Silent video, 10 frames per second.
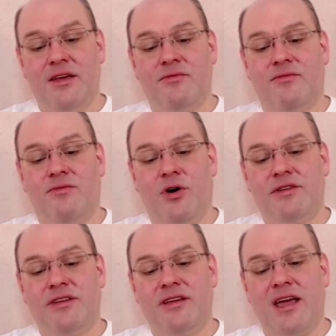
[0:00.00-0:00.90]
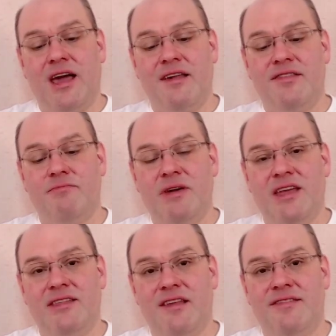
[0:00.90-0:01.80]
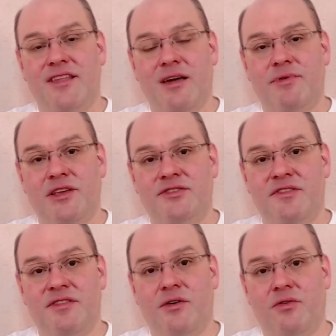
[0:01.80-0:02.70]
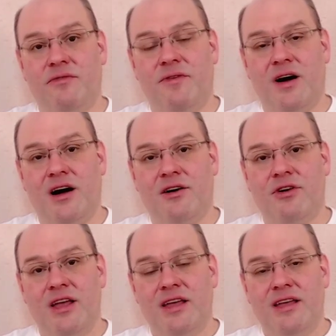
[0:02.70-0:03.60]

What has been established so far